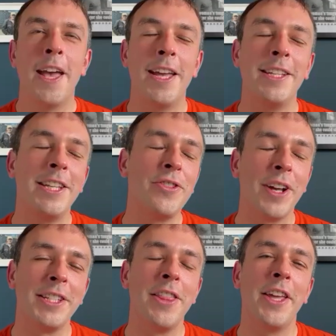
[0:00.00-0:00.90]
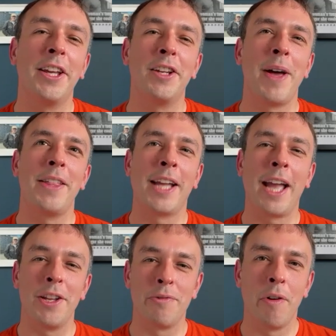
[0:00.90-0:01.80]
It is interesting thinking about the
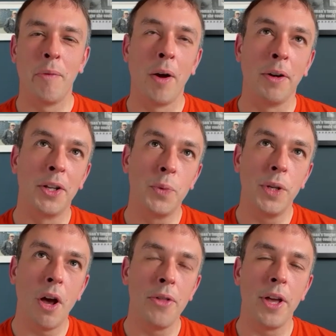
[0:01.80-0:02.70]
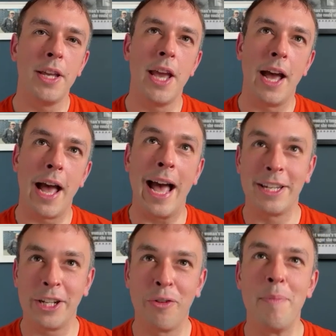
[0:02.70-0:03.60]
character of Rowan because we know that he had
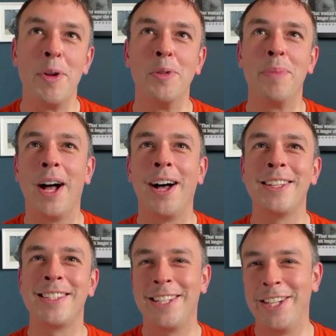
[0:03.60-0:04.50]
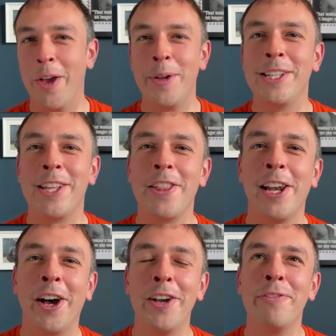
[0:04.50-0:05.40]
a criminal past in his other
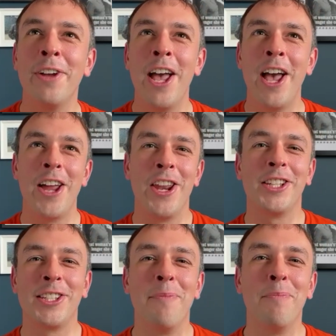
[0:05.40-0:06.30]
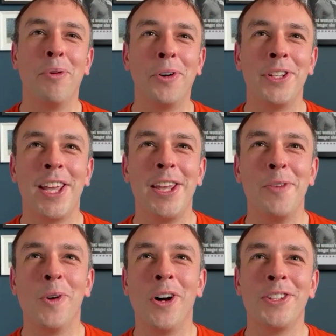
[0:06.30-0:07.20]
life, and at some point he
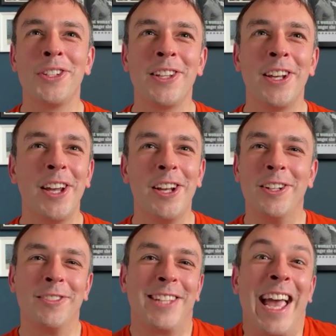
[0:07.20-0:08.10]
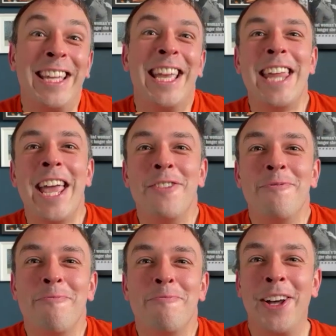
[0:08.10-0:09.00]
was taken
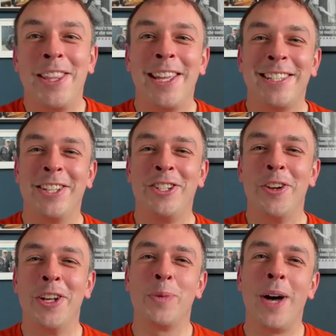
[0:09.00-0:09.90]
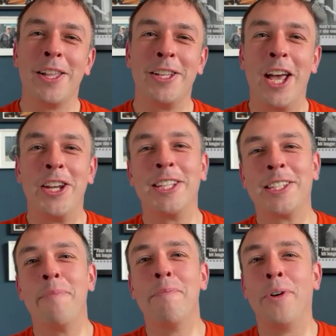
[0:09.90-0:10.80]
in by the Institute as well. And at
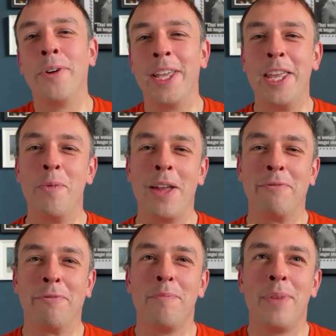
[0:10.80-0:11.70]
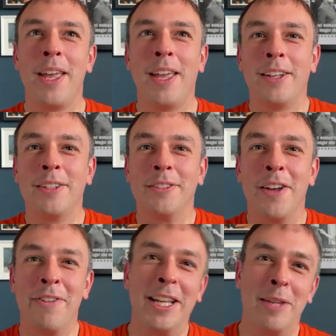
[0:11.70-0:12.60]
some point he went from being a
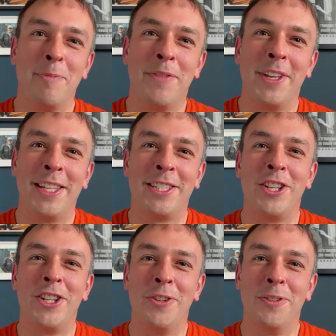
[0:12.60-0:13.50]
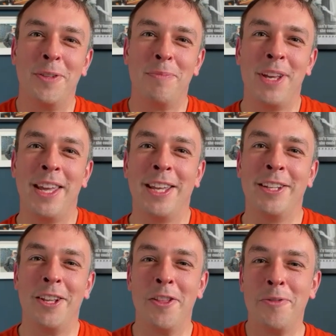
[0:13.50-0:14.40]
victim of the Institute to being,
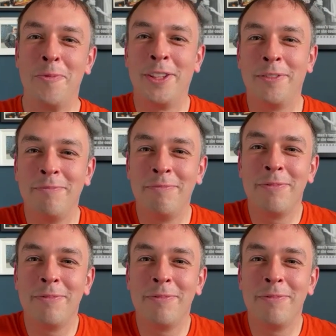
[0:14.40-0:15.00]
the one